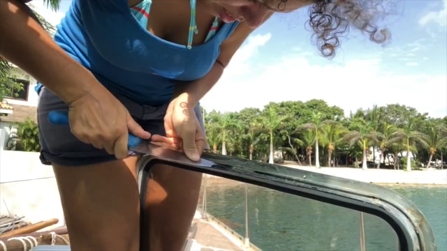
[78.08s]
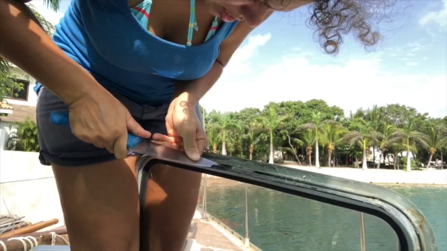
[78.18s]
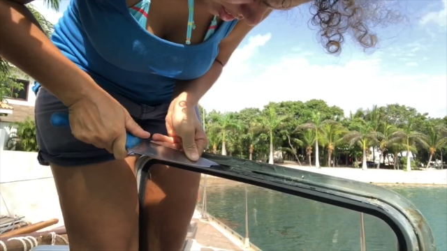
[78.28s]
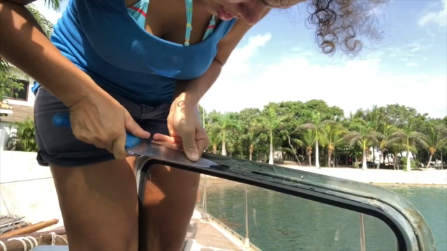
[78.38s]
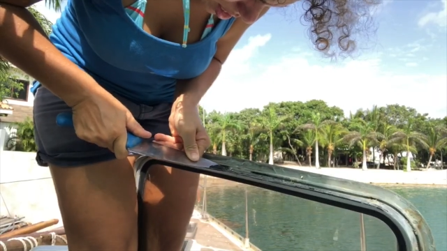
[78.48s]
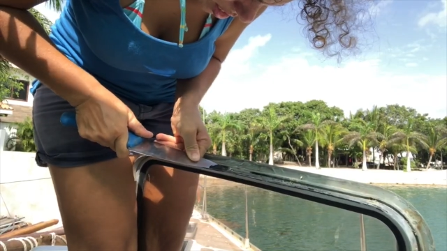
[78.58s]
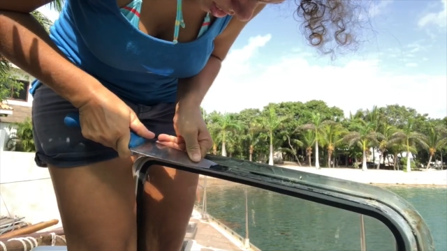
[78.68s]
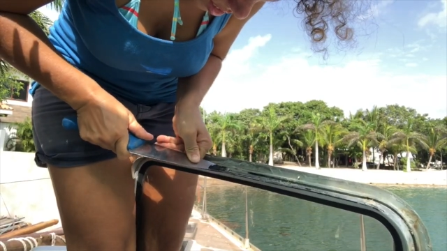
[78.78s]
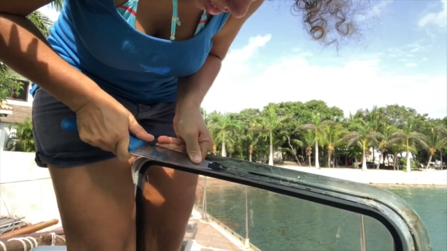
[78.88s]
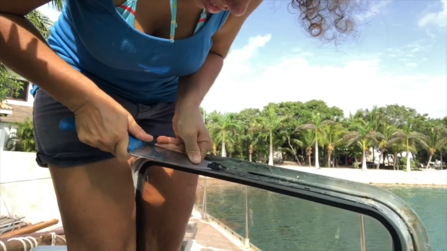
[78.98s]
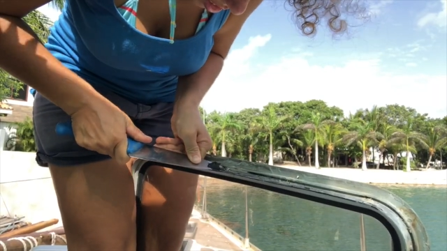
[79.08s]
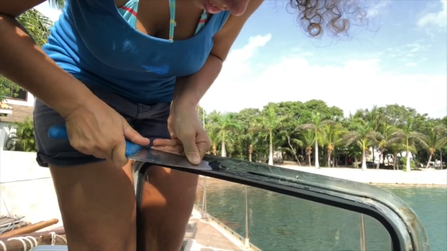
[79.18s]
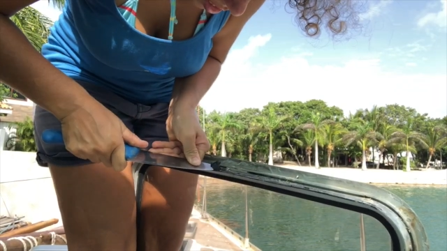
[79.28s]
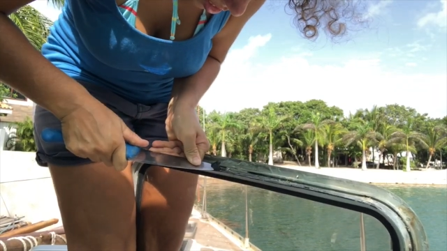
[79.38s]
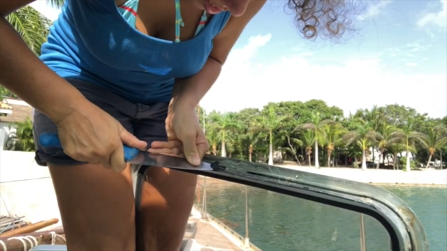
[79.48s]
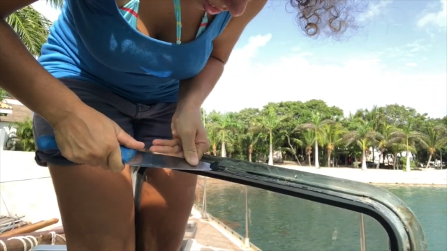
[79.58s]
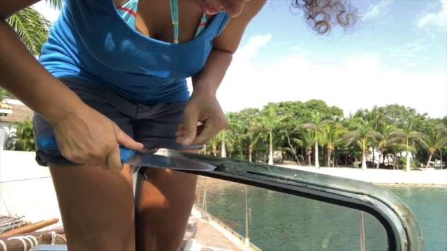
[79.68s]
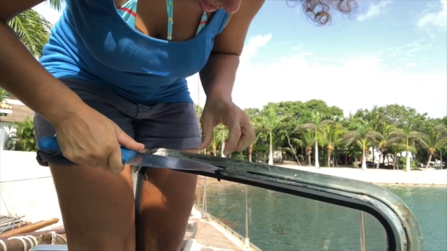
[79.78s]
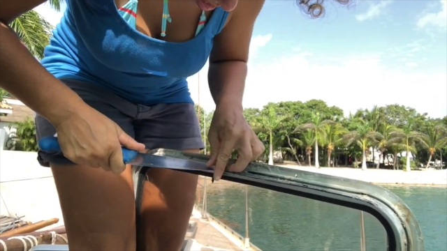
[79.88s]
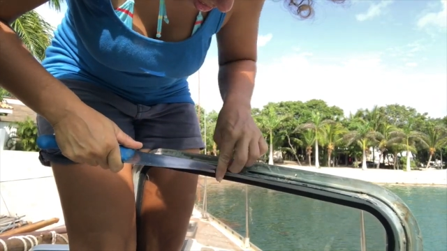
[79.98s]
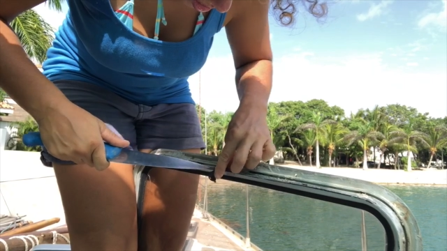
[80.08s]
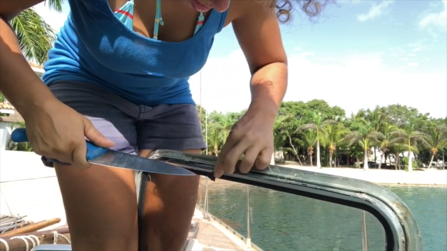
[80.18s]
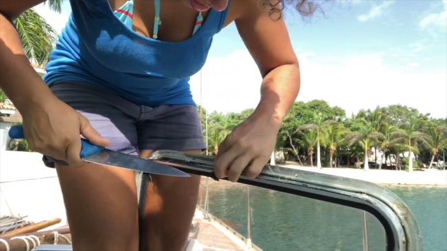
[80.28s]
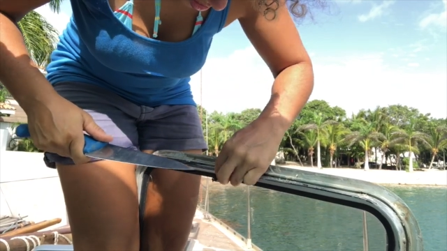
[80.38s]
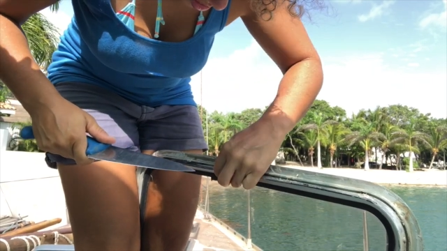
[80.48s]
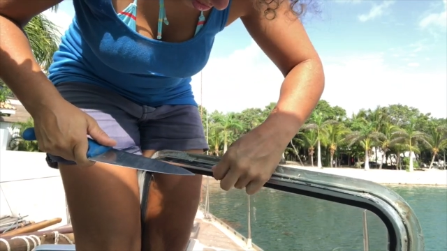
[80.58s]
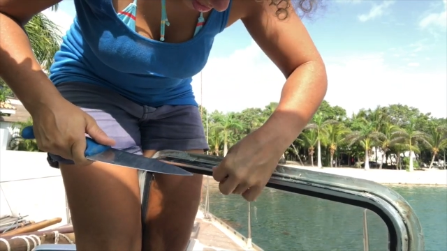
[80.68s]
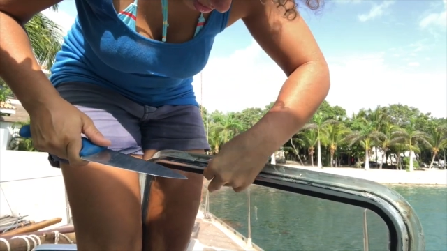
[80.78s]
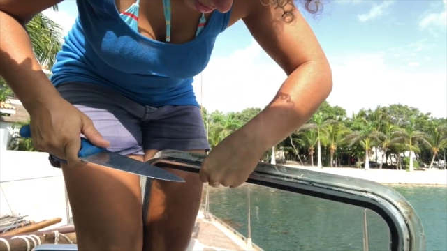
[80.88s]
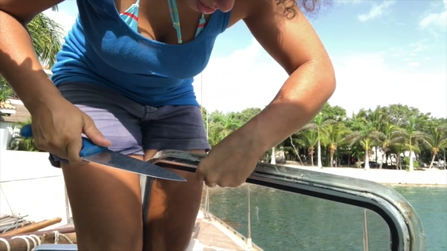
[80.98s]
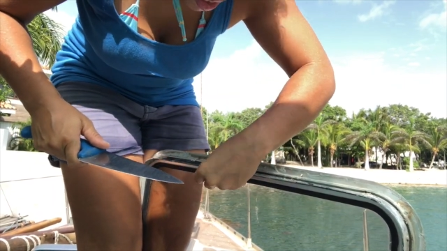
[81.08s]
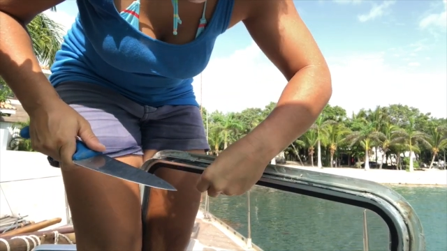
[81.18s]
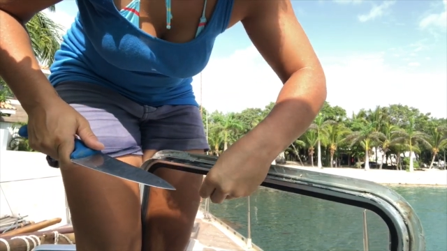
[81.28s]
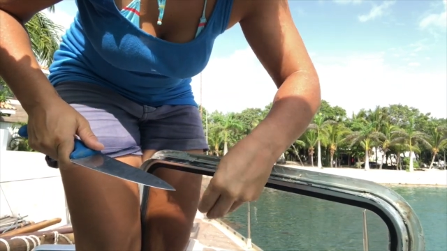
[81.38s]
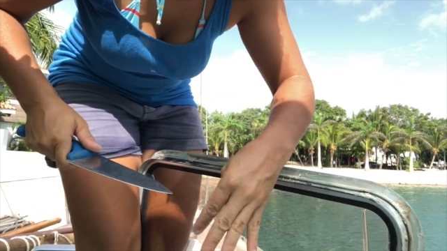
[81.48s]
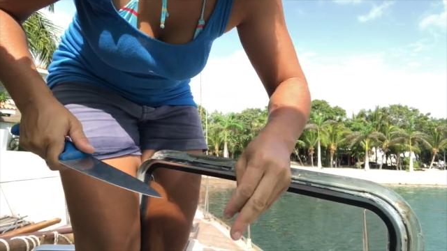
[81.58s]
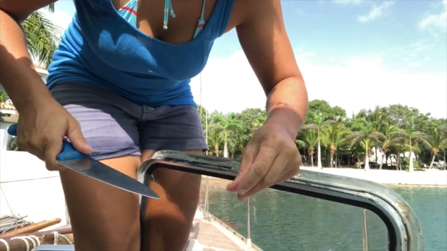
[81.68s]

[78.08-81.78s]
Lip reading: (no speaker visible)